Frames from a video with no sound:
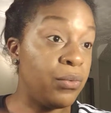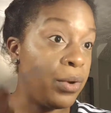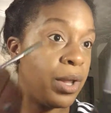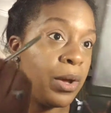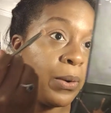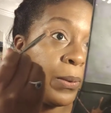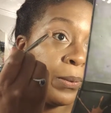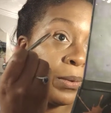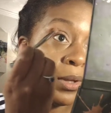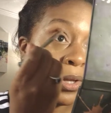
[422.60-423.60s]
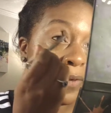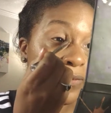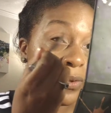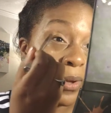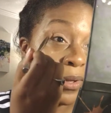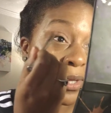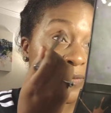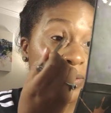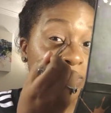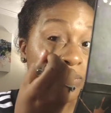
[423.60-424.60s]
you know if
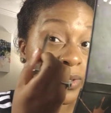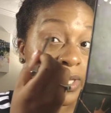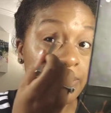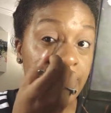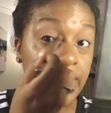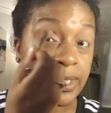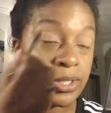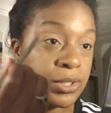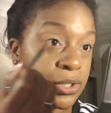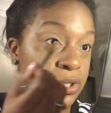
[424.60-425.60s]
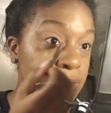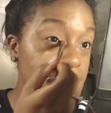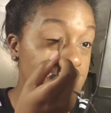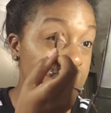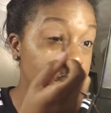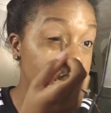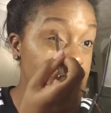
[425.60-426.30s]
you really mastered your